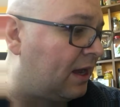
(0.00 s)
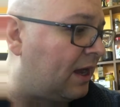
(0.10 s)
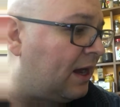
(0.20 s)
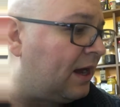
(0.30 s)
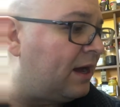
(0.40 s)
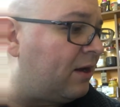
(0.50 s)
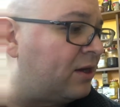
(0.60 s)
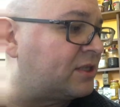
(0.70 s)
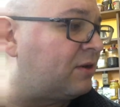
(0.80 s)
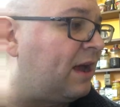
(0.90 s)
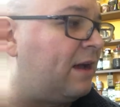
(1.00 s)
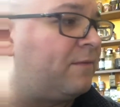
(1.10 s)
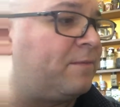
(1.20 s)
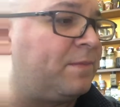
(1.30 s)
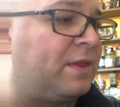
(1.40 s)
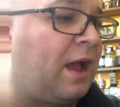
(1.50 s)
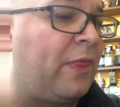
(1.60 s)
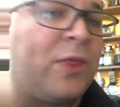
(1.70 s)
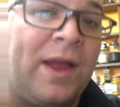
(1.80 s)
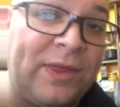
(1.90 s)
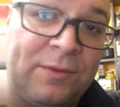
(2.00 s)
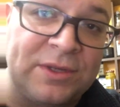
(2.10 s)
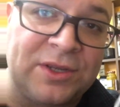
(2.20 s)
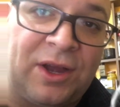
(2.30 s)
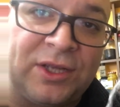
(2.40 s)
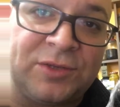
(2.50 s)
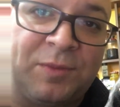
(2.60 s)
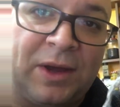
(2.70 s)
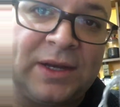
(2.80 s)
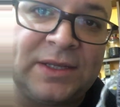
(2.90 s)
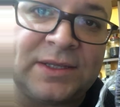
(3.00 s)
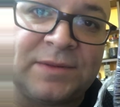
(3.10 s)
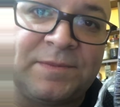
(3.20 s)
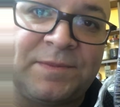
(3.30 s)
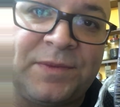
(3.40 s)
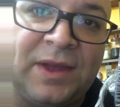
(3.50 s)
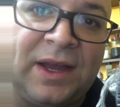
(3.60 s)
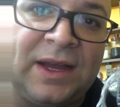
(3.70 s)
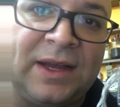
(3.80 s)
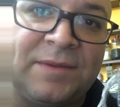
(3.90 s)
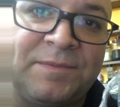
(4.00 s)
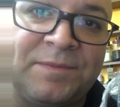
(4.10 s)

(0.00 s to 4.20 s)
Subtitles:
Also have, I thought there were scotch bonnets. They're